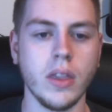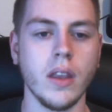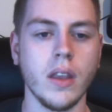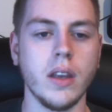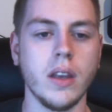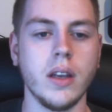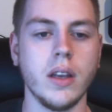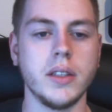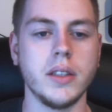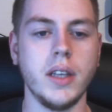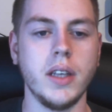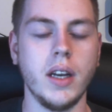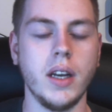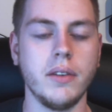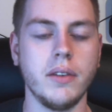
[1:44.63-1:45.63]
She
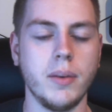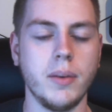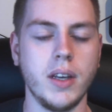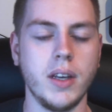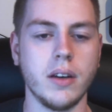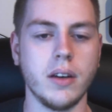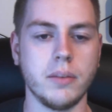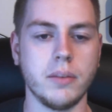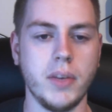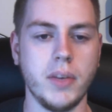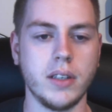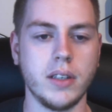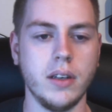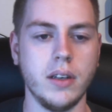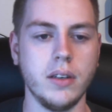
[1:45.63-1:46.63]
inevitably got picked
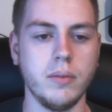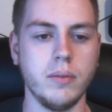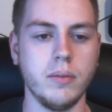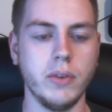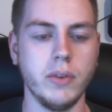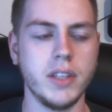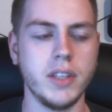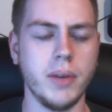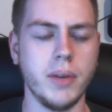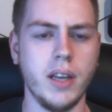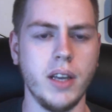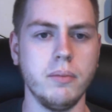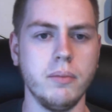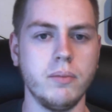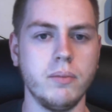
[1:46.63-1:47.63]
on, mostly by him,
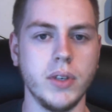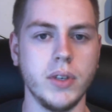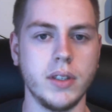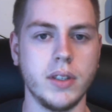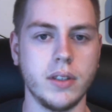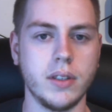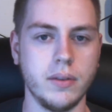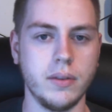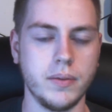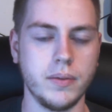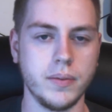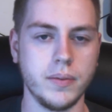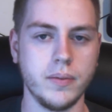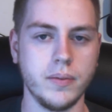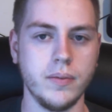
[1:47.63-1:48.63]
but
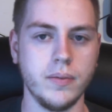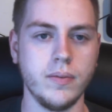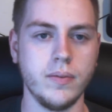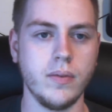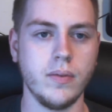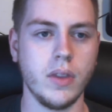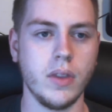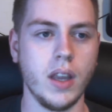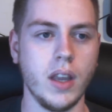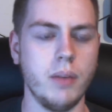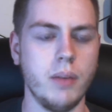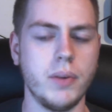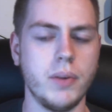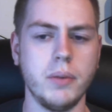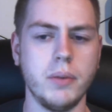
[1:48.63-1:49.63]
yeah, pretty
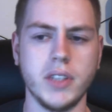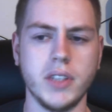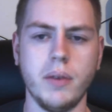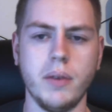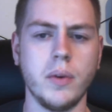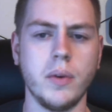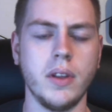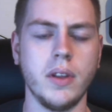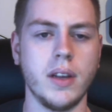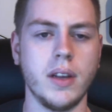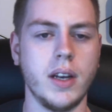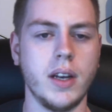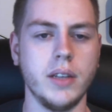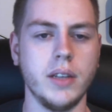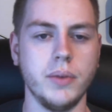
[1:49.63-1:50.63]
much everyone in the class
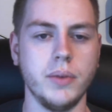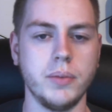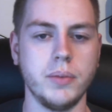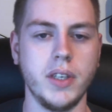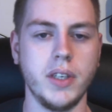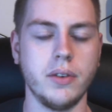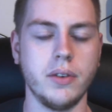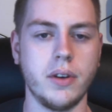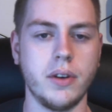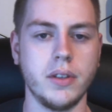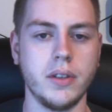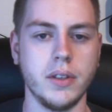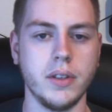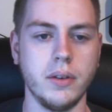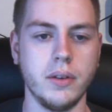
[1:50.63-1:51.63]
was mean to her.
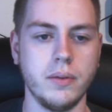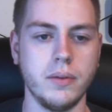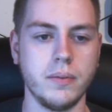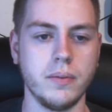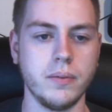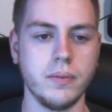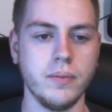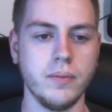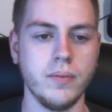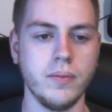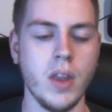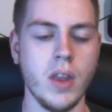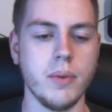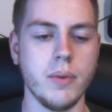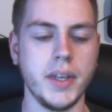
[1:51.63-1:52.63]
So, but
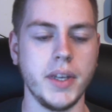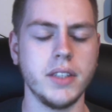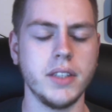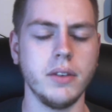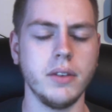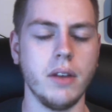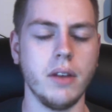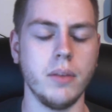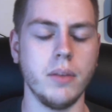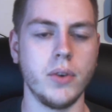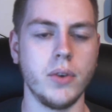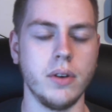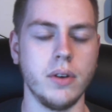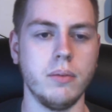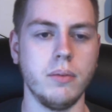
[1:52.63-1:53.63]
he stood out the
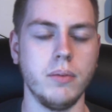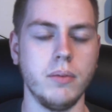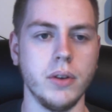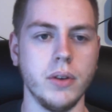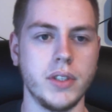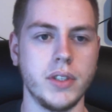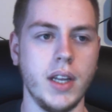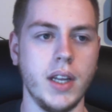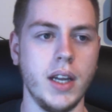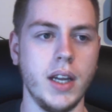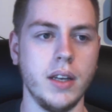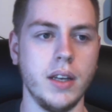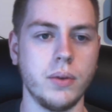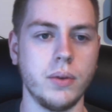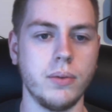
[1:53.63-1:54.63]
most, and
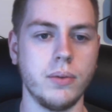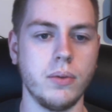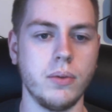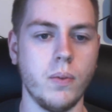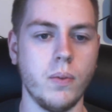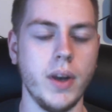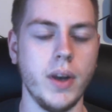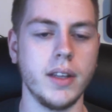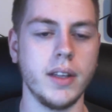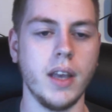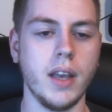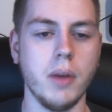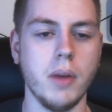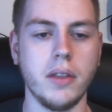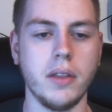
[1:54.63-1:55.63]
when it came out
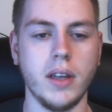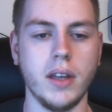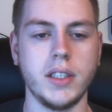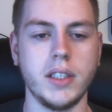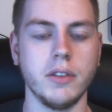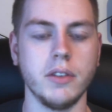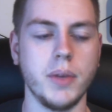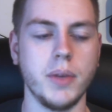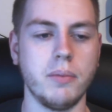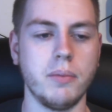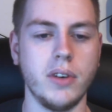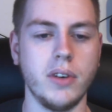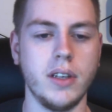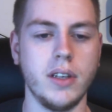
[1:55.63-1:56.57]
that she was being bullied,